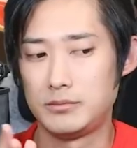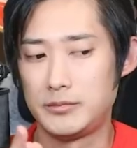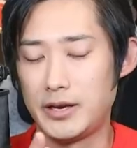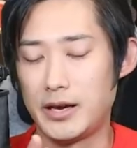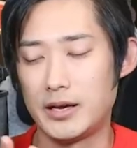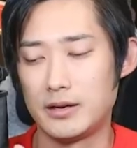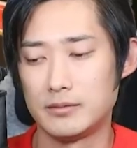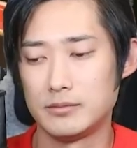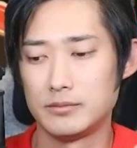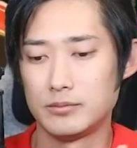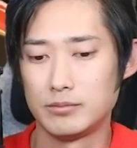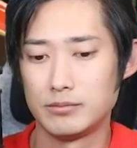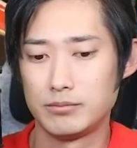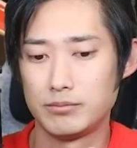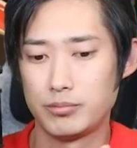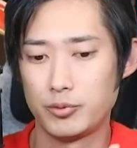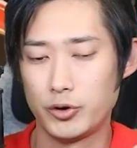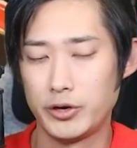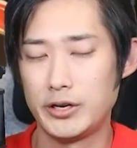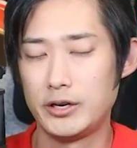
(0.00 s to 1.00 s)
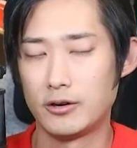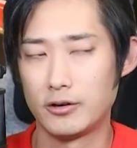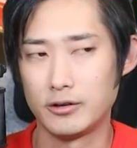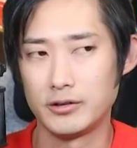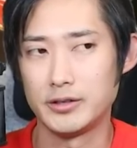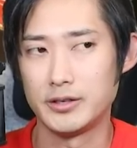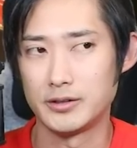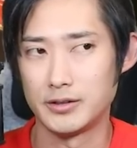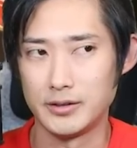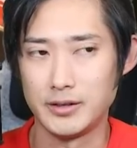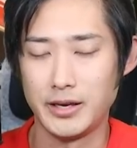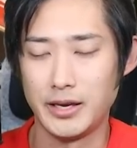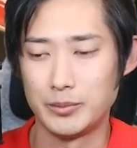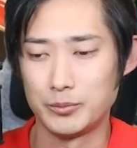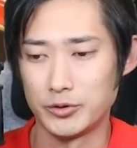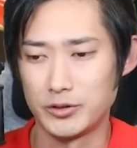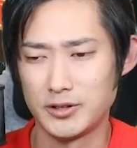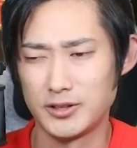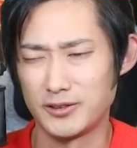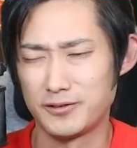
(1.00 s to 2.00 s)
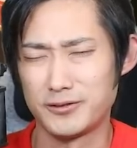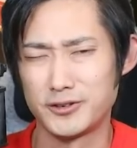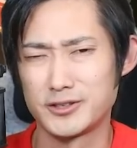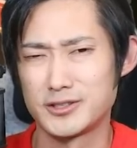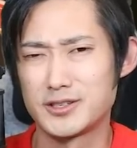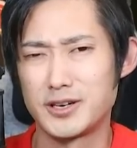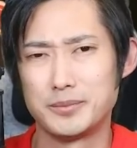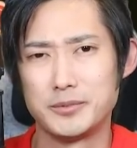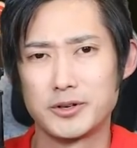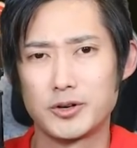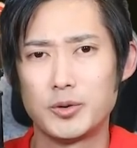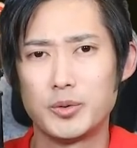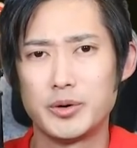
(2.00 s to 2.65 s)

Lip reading: get pretty early in the game within the first couple of